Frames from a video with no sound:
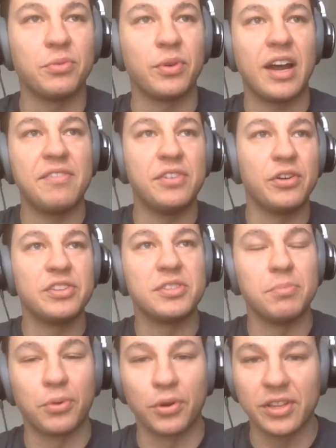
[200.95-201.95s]
What I've noticed
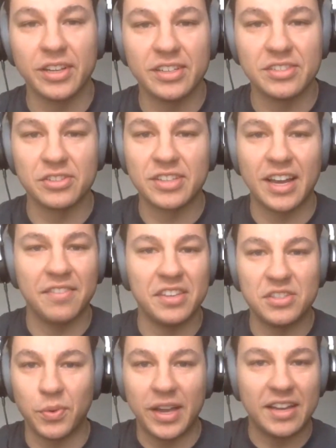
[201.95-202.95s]
in Portland is there's kind of
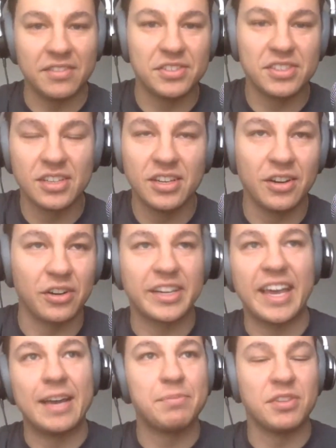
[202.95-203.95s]
these waves or
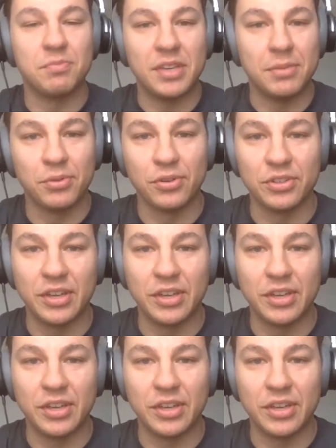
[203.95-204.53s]
camps of people.